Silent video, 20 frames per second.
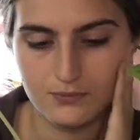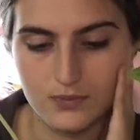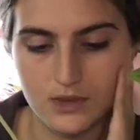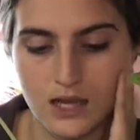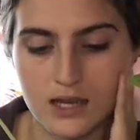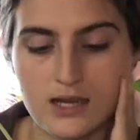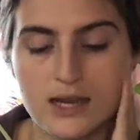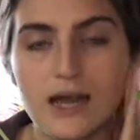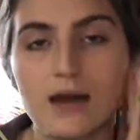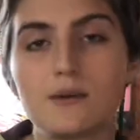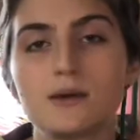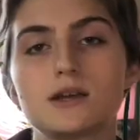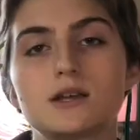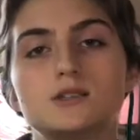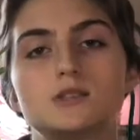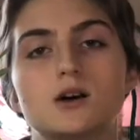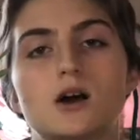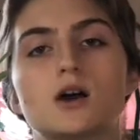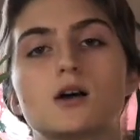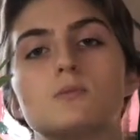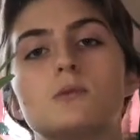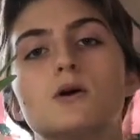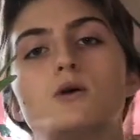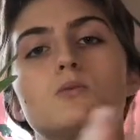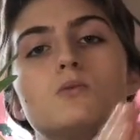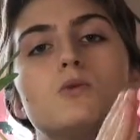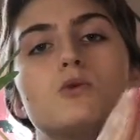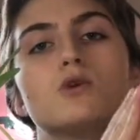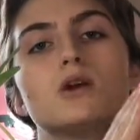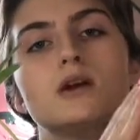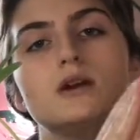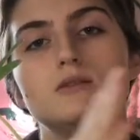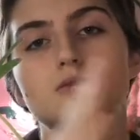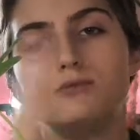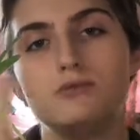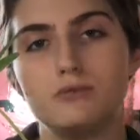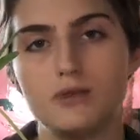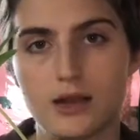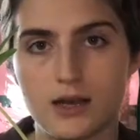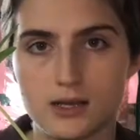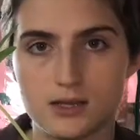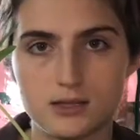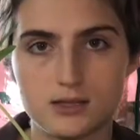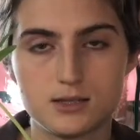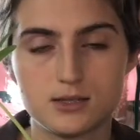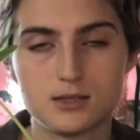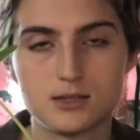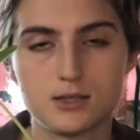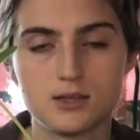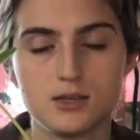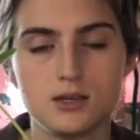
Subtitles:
now I can talk about more advanced,